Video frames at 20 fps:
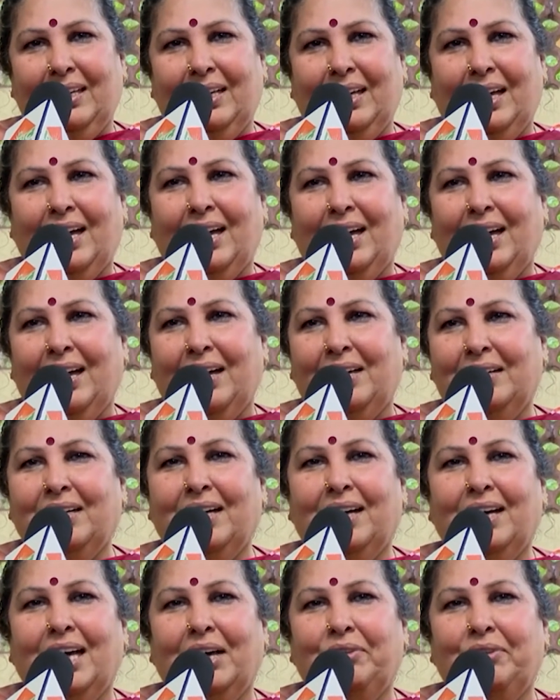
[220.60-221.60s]
Uh,
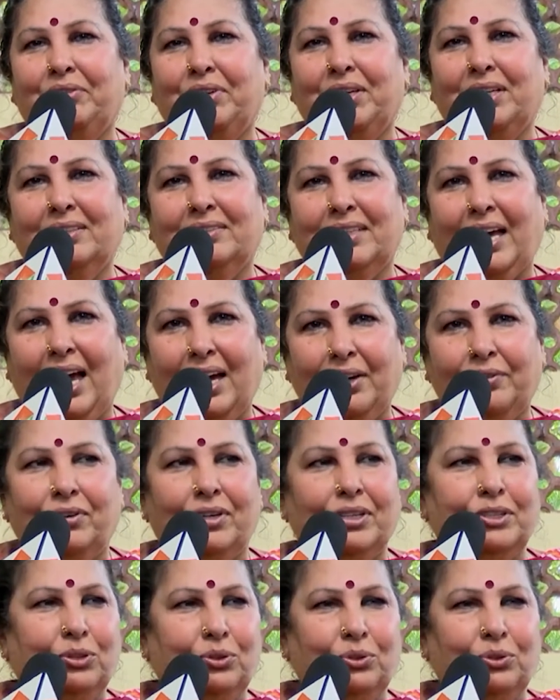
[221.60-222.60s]
really, I am very
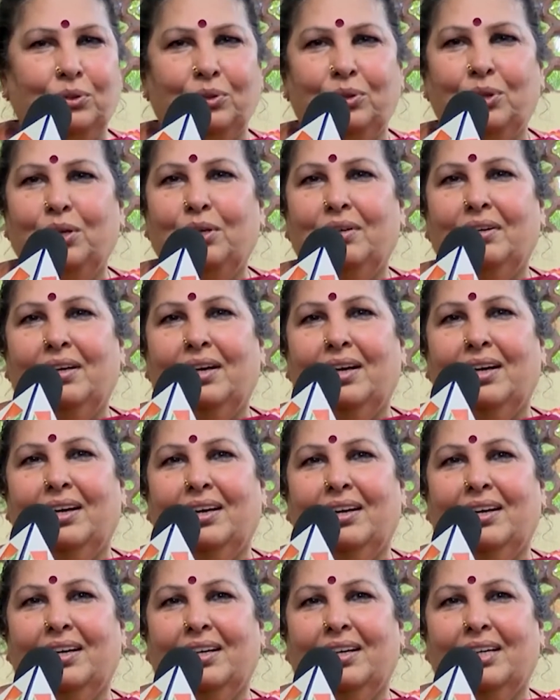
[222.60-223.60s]
thankful to
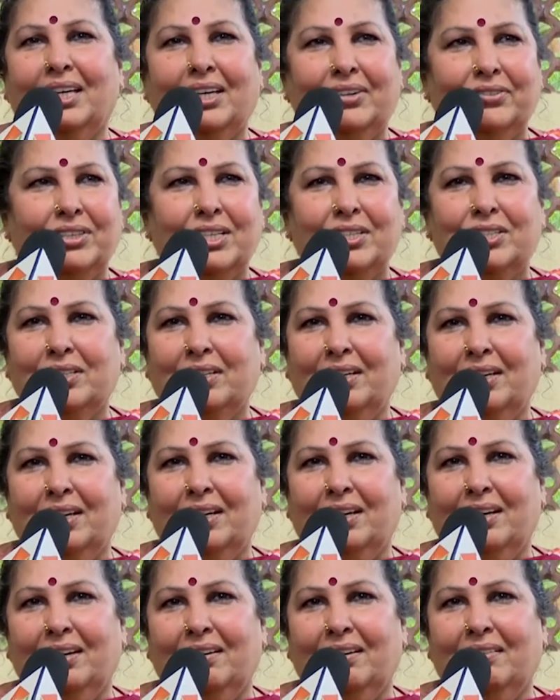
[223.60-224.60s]
uh, give this
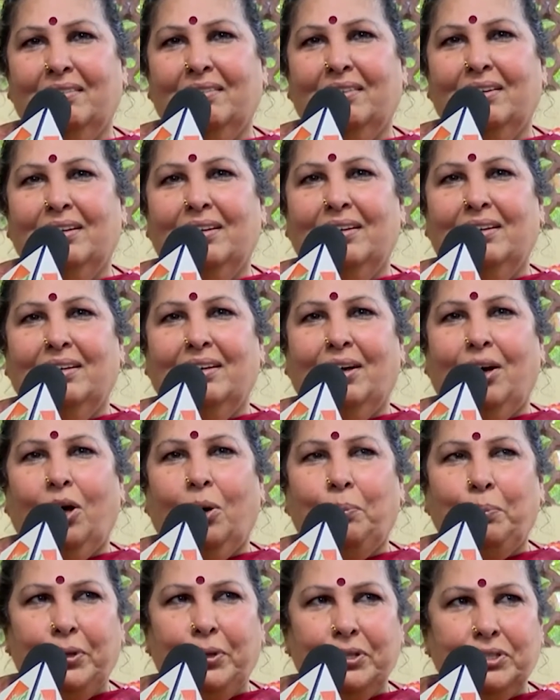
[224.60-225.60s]
uh,
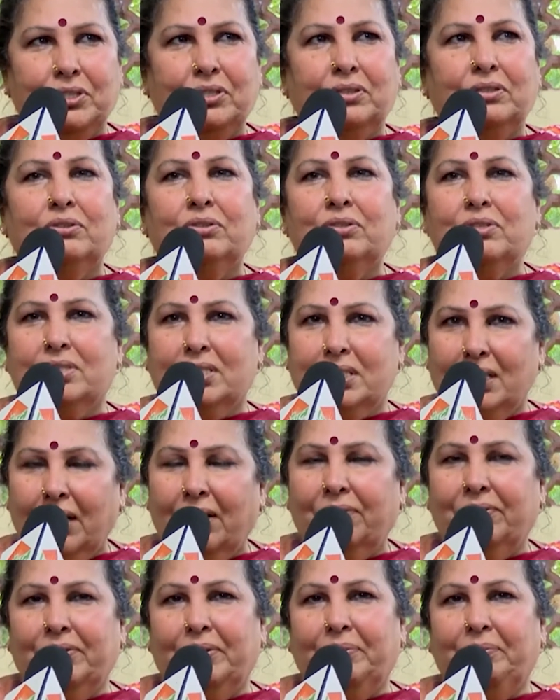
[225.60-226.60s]
opportunity to
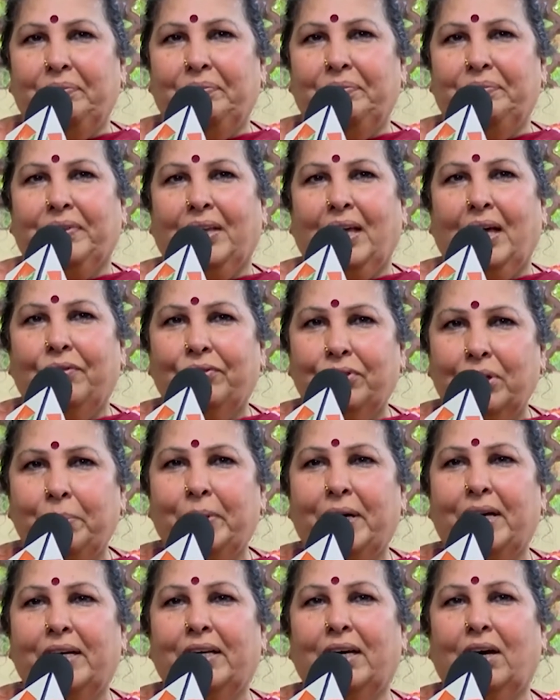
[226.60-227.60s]
serve
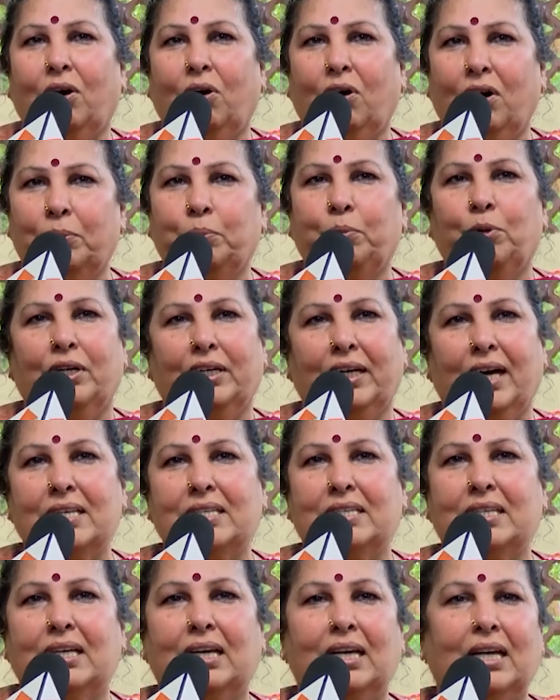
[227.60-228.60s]
everybody a hot
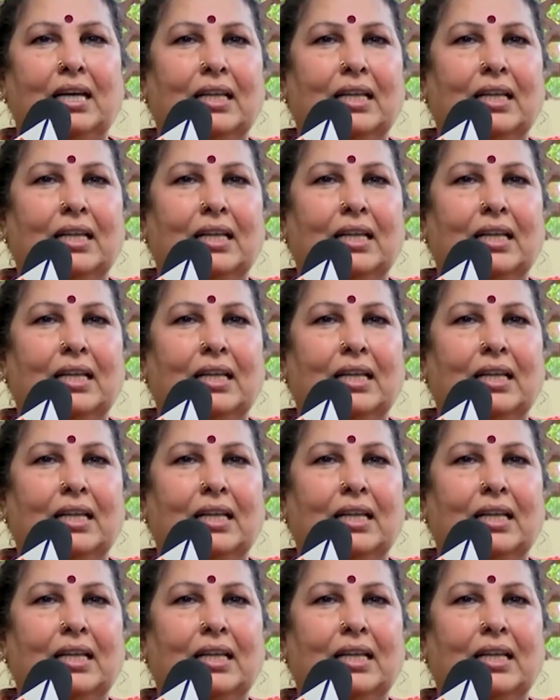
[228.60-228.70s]
podcast.